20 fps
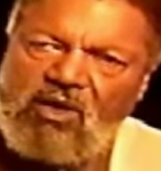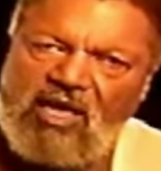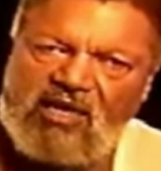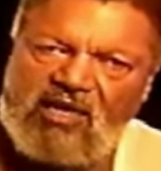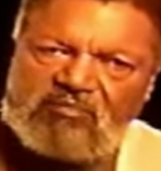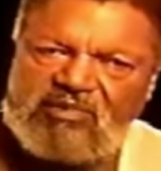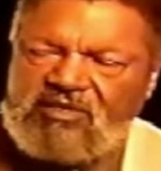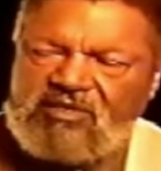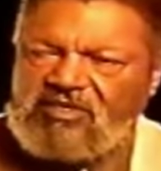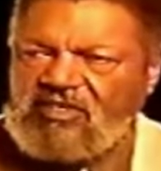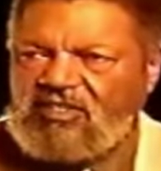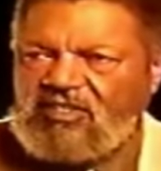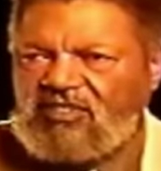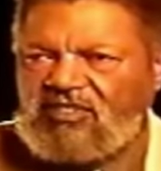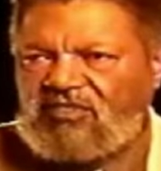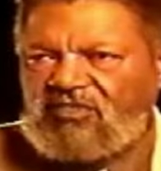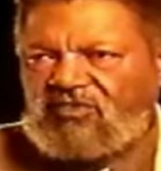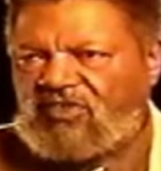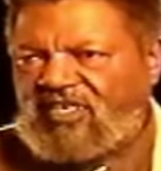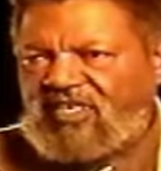had been
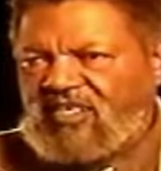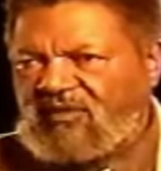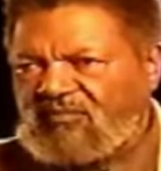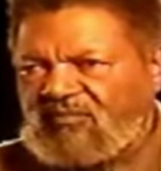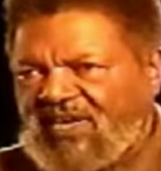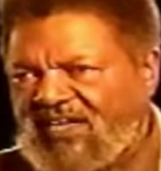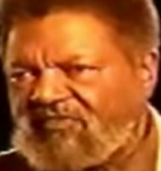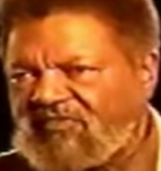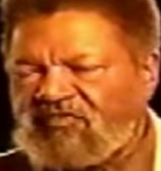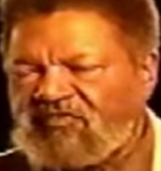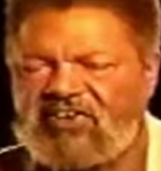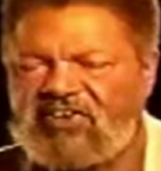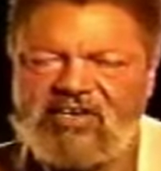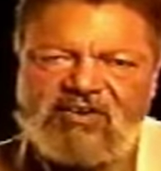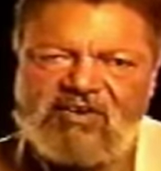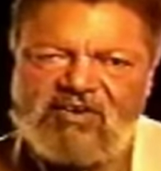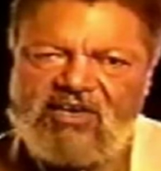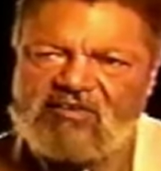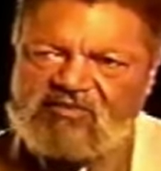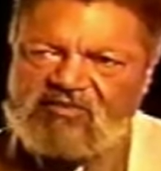constructed by the
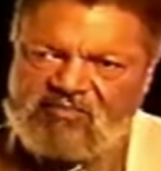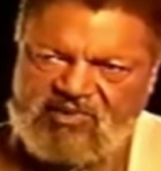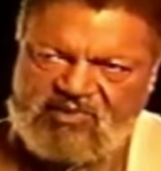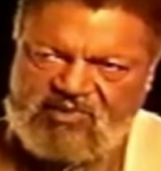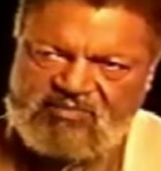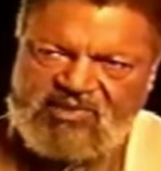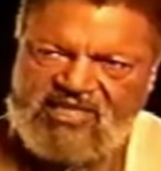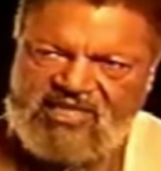federal government,